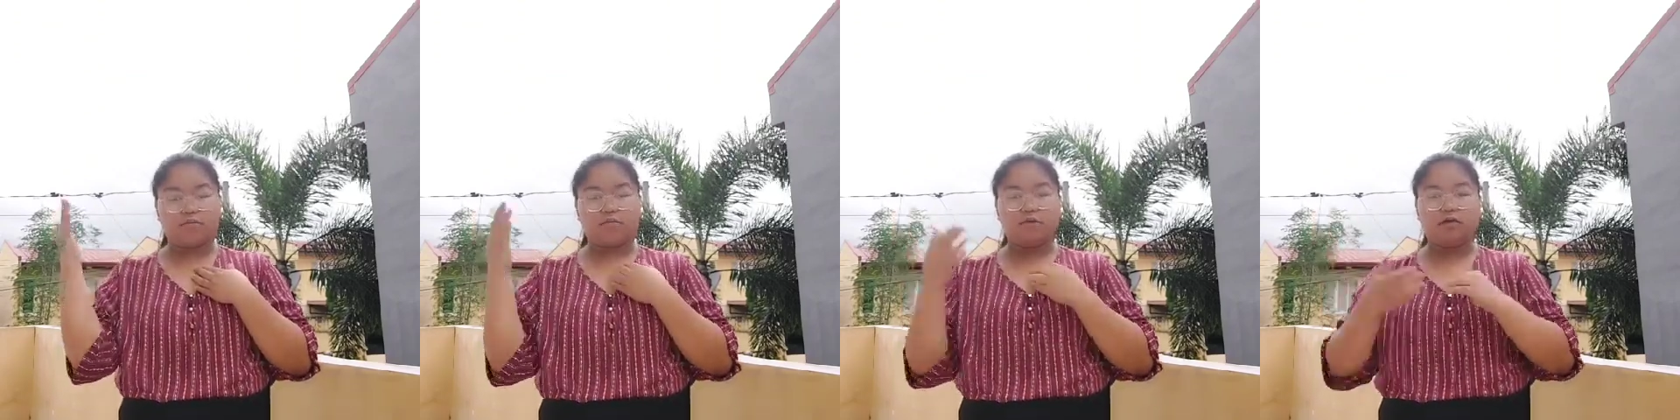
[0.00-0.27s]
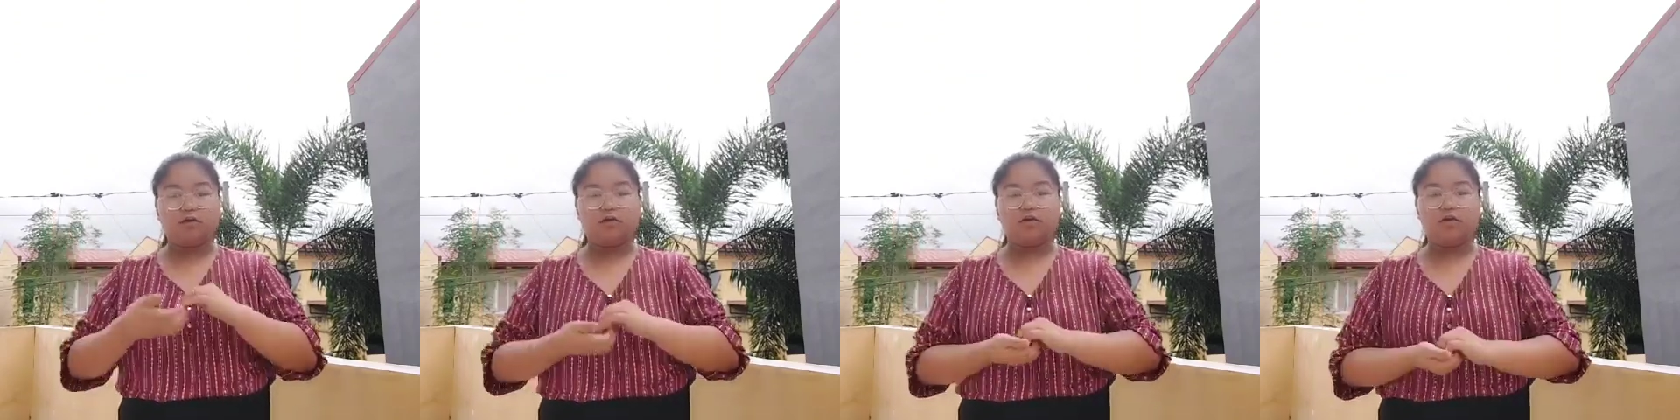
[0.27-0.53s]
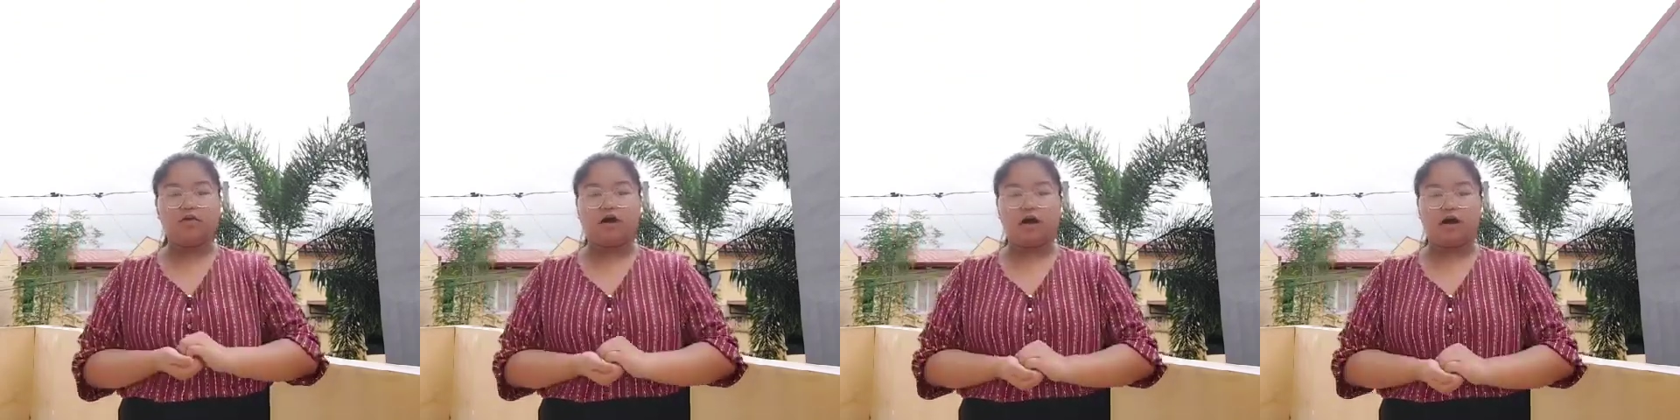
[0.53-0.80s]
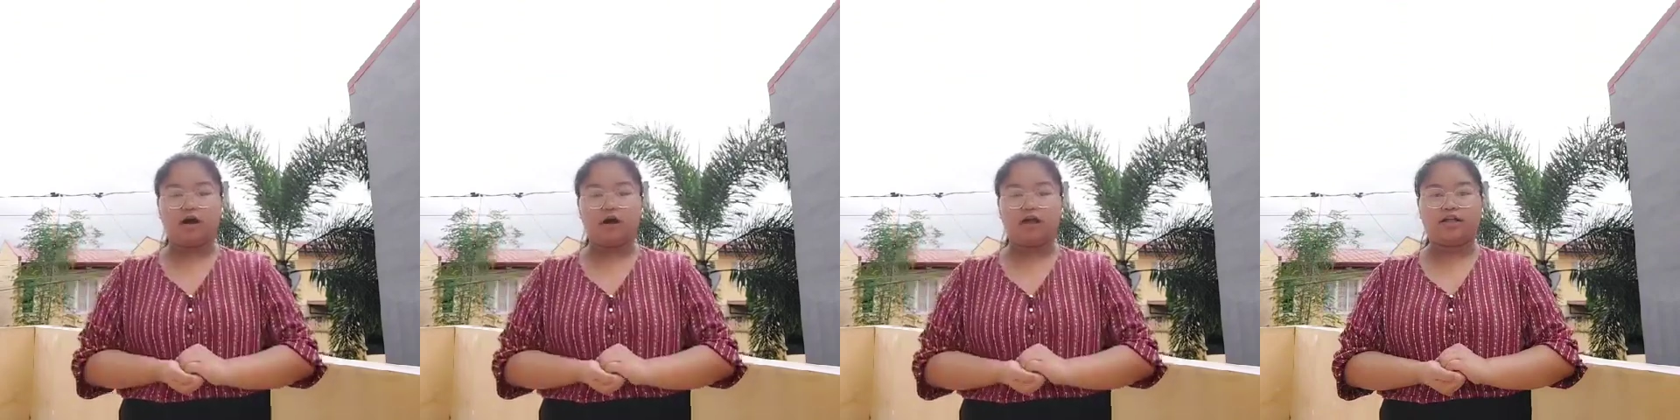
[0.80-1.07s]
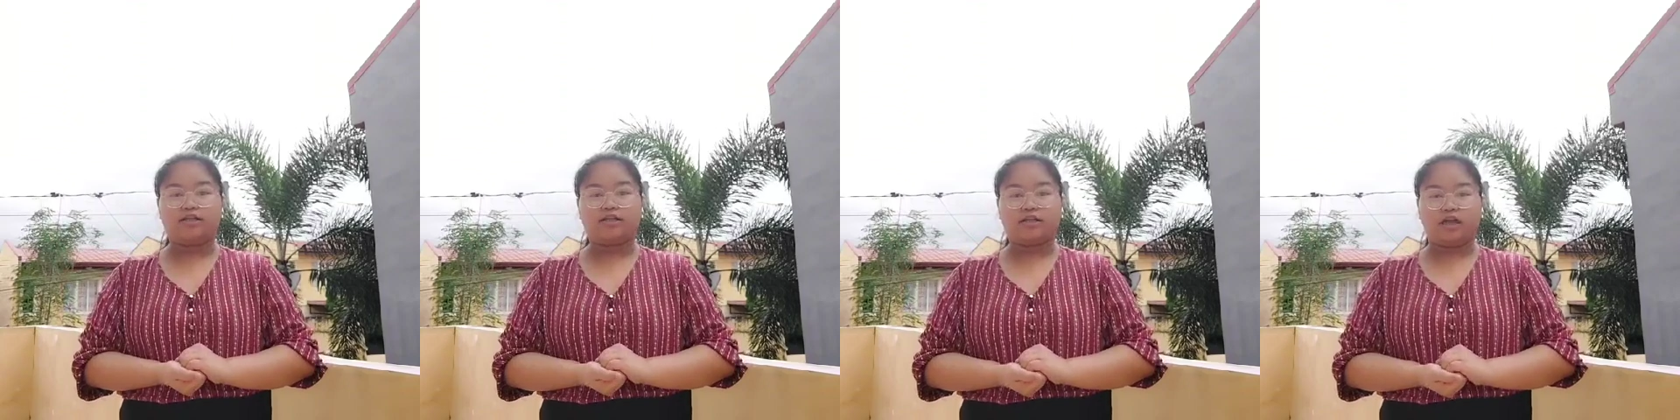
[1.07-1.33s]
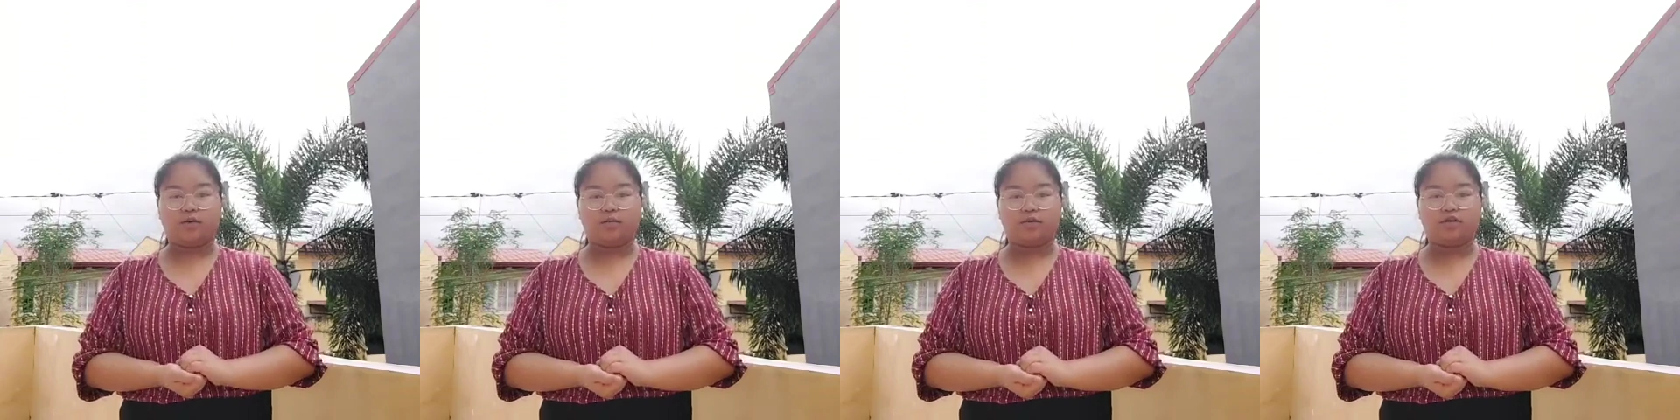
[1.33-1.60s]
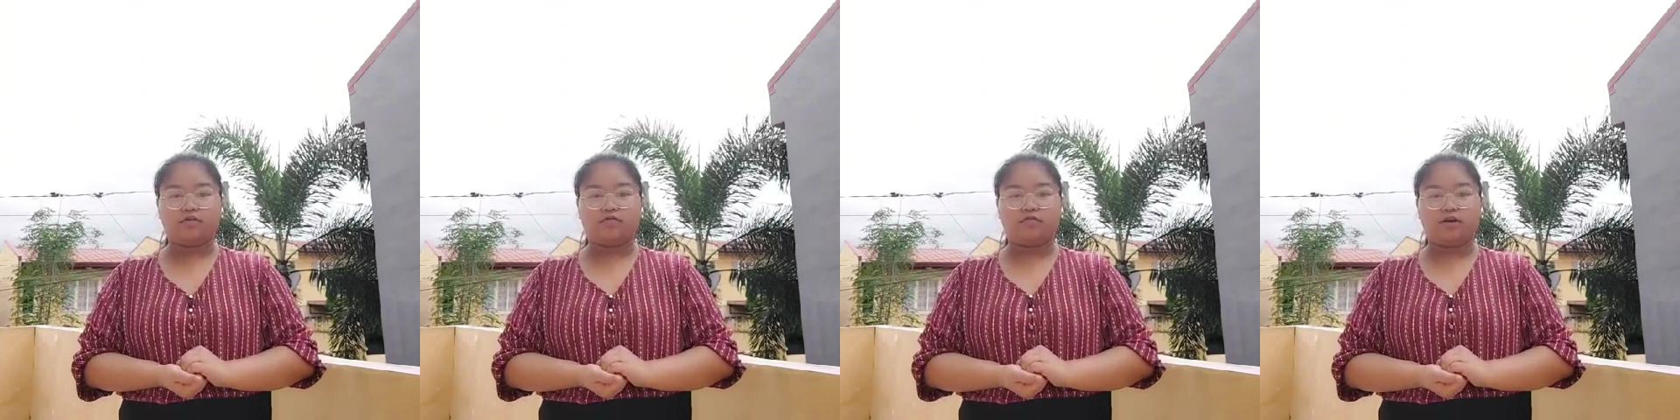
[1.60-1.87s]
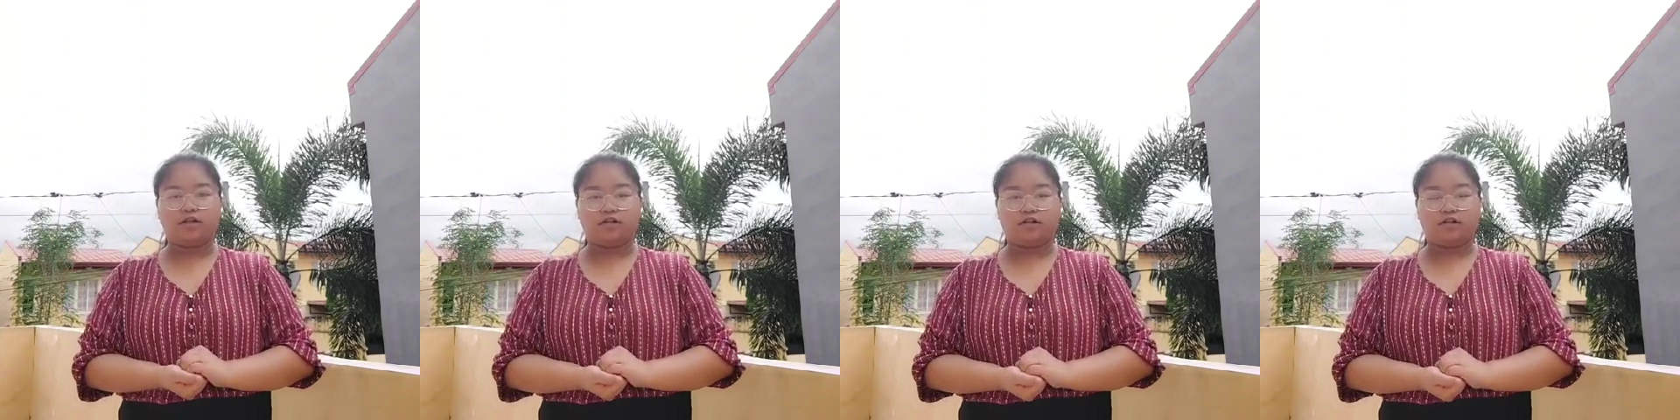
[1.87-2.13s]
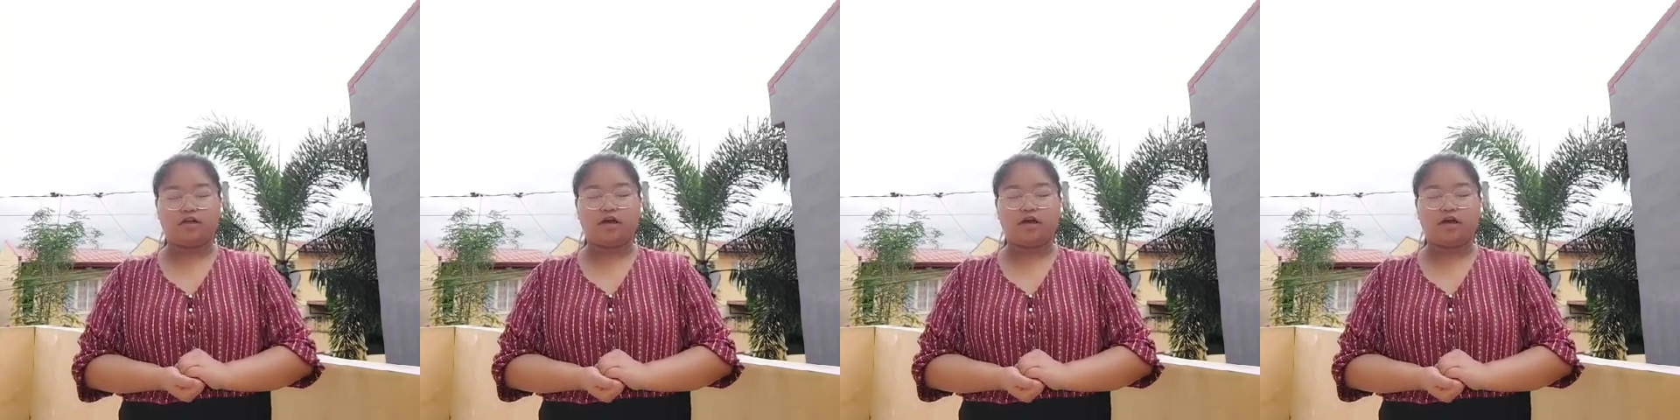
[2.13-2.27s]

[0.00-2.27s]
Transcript: Be who you are and say what you feel,